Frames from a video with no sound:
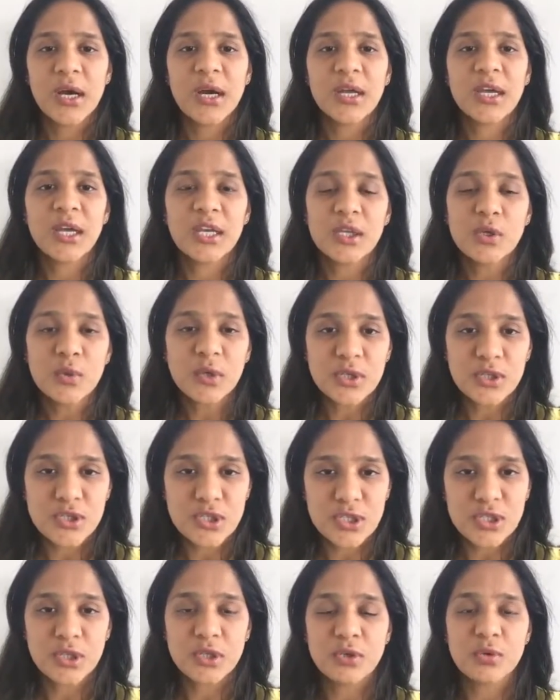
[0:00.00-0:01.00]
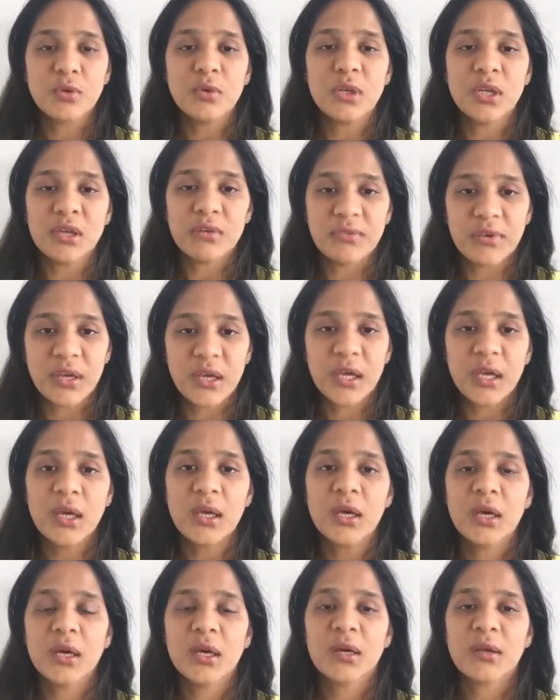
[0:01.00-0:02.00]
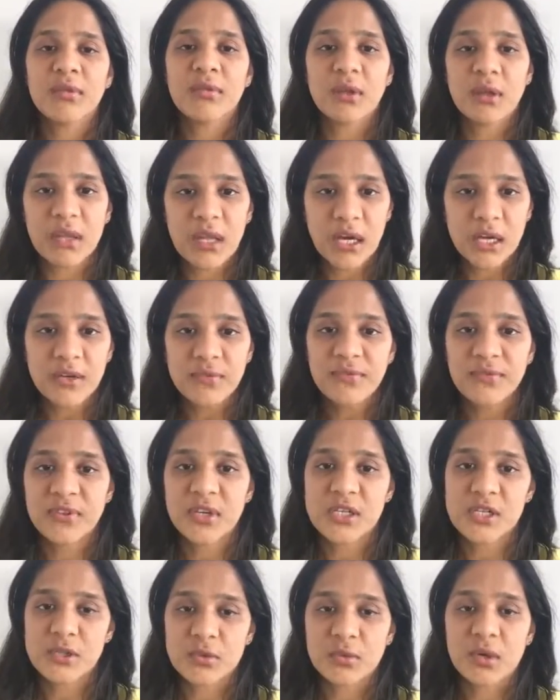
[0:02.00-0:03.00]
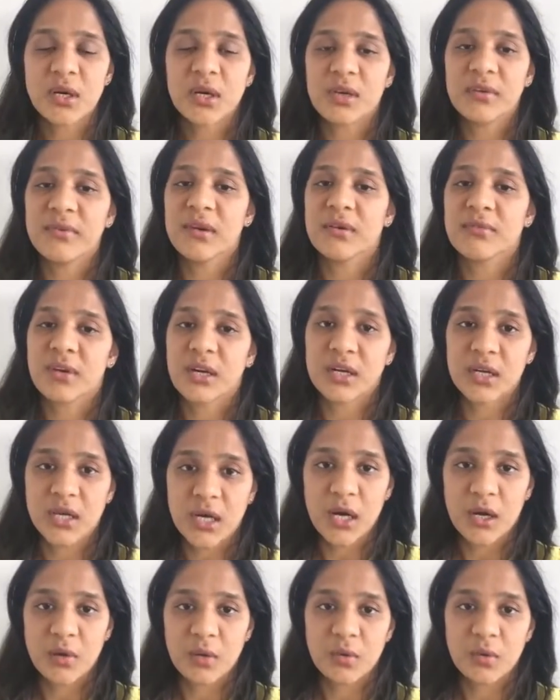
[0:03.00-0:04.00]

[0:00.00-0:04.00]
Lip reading: Can you continue living the life that you are living right now?